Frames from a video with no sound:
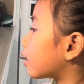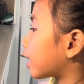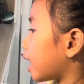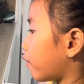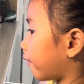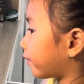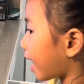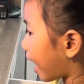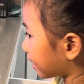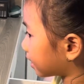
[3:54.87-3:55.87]
okay with
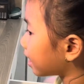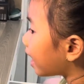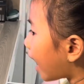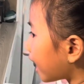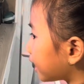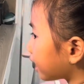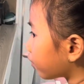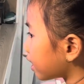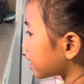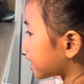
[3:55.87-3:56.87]
that. I think
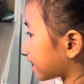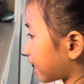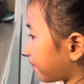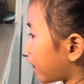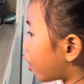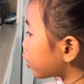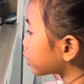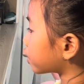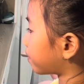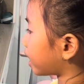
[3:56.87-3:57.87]
winter can be
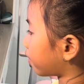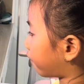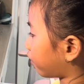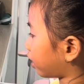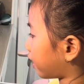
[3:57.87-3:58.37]
also beautiful